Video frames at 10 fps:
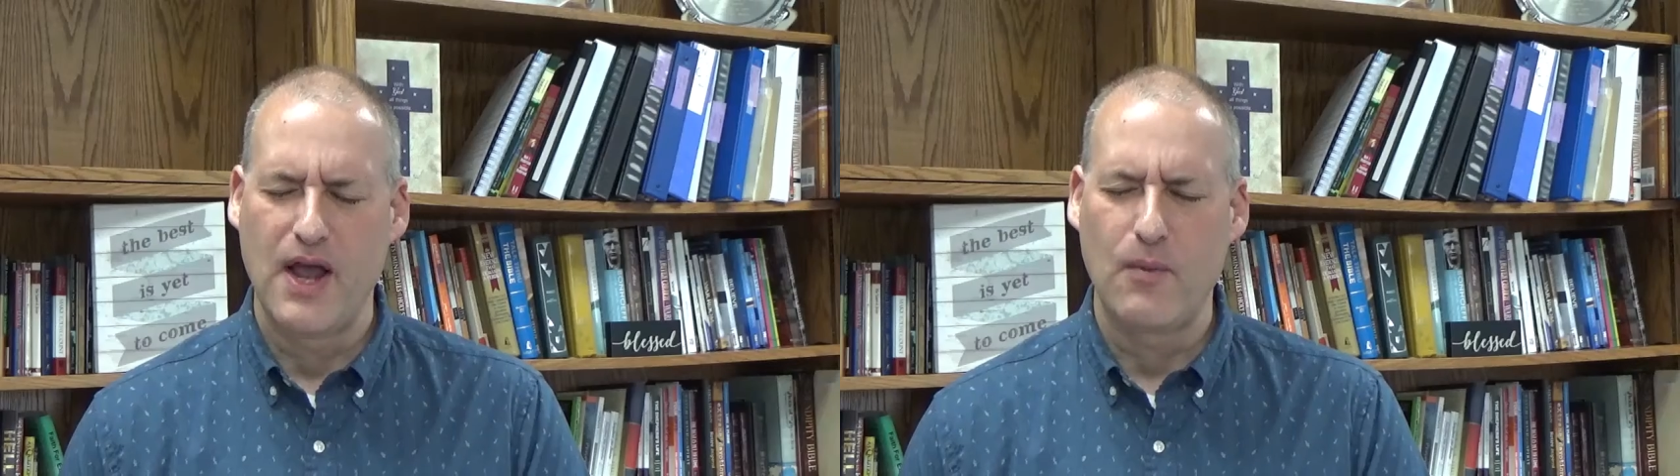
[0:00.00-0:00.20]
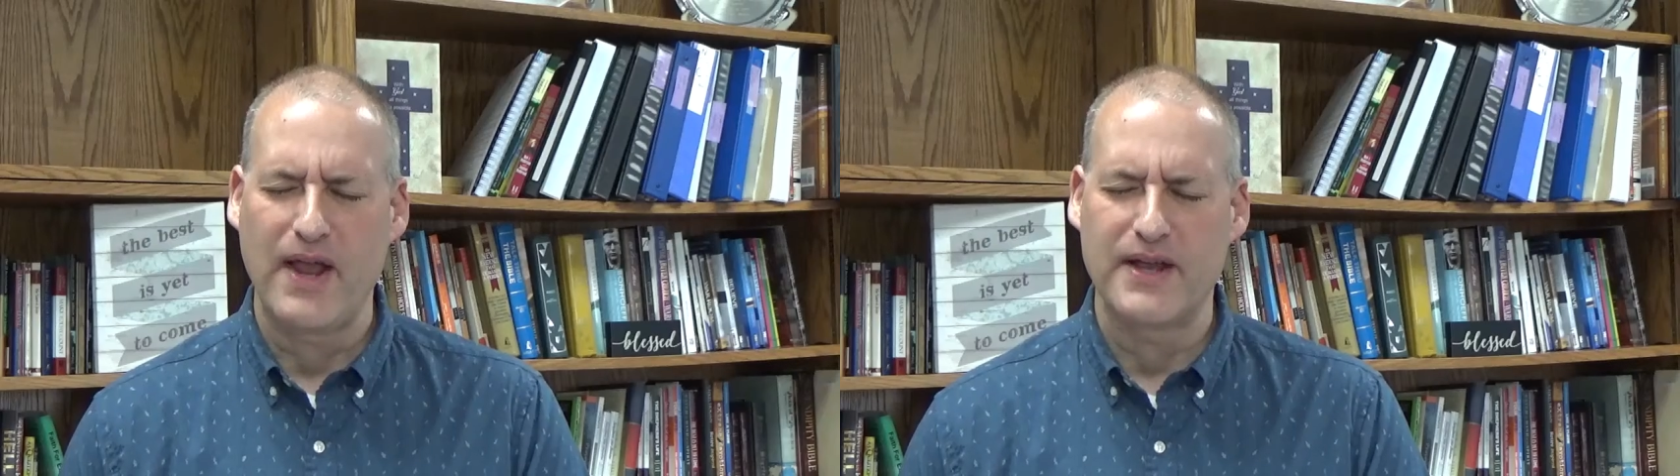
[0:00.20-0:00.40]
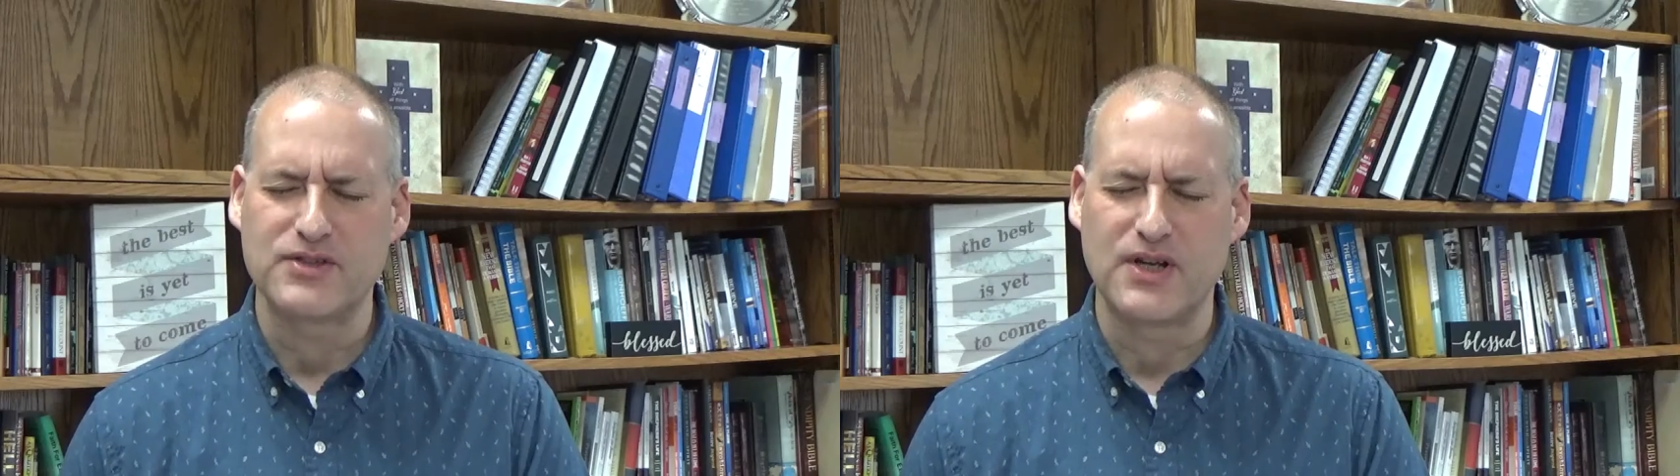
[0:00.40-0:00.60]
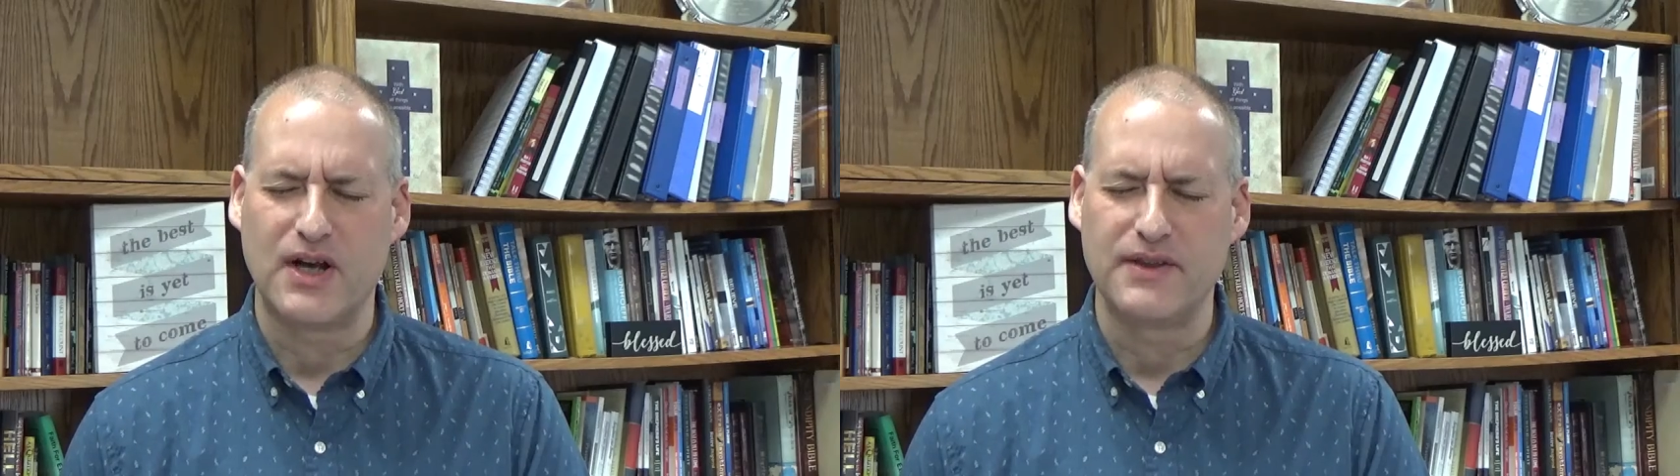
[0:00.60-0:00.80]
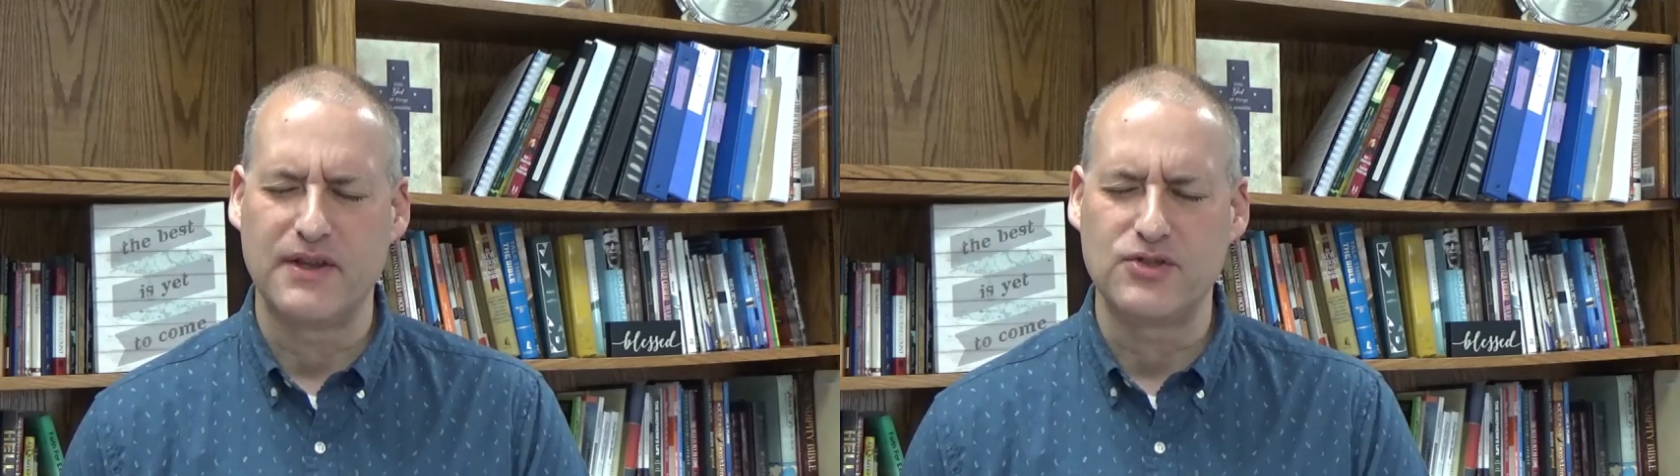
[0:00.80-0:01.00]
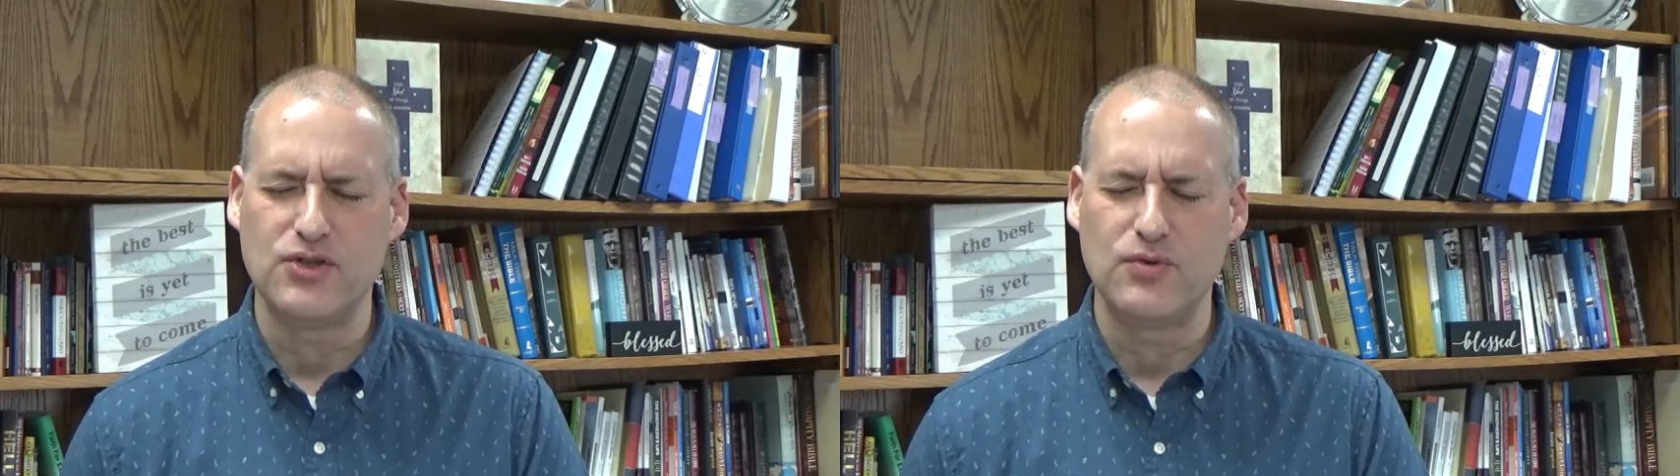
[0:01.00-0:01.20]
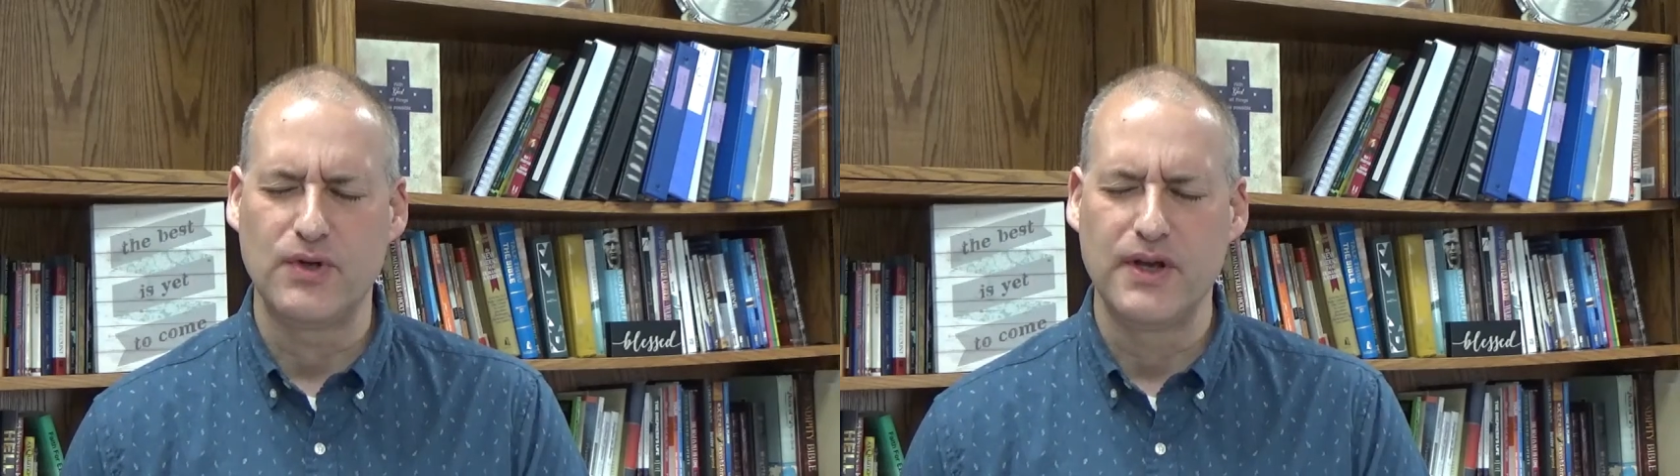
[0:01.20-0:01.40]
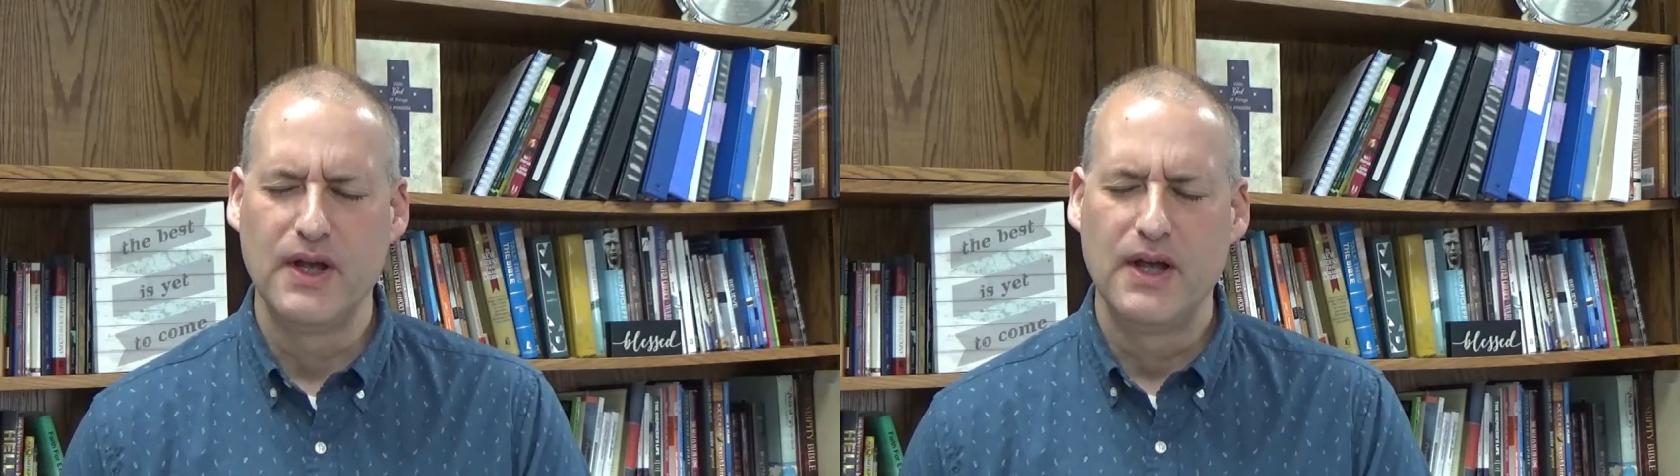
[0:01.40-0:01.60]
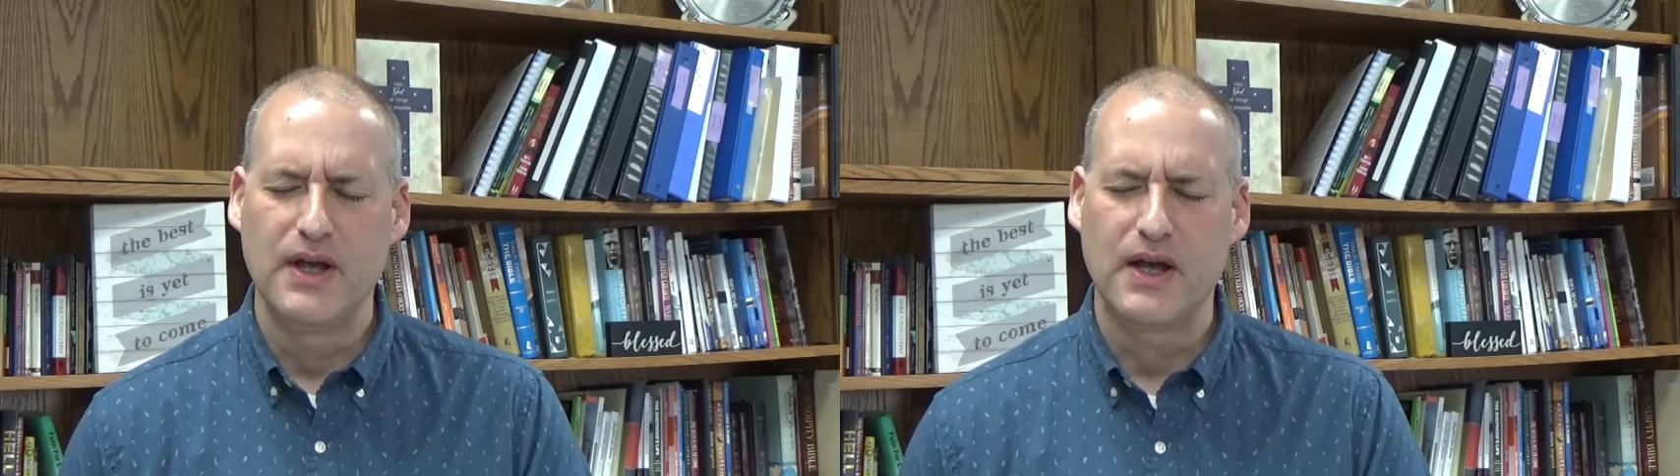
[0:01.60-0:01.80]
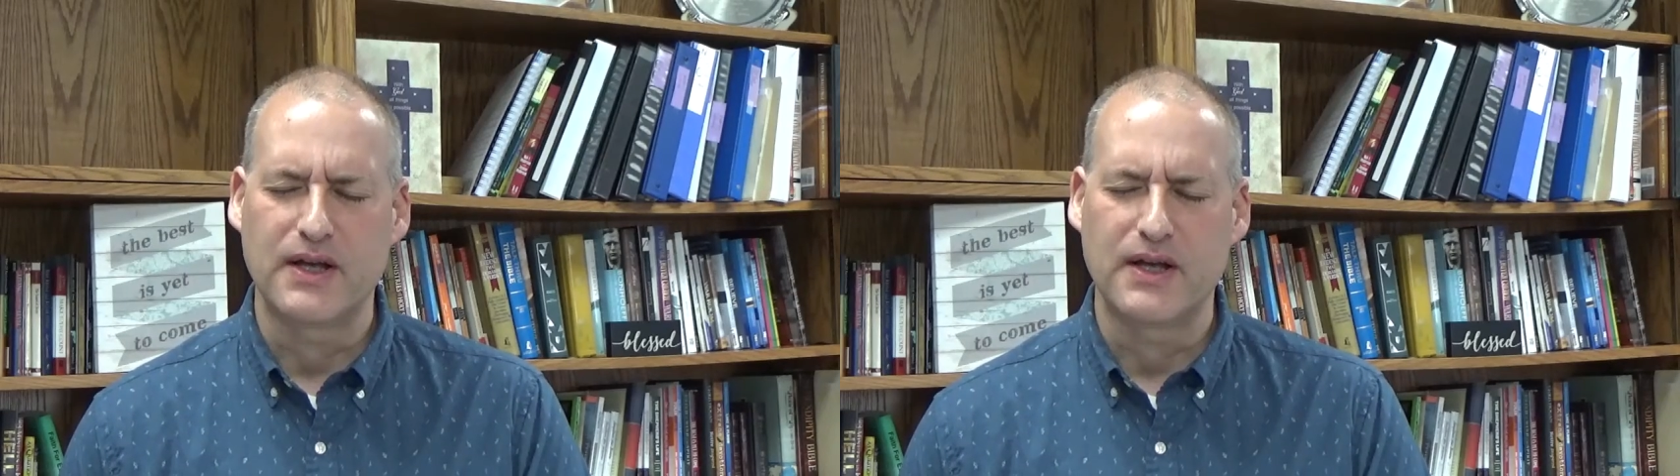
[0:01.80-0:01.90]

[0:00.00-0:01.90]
We ask, God, that you would uh,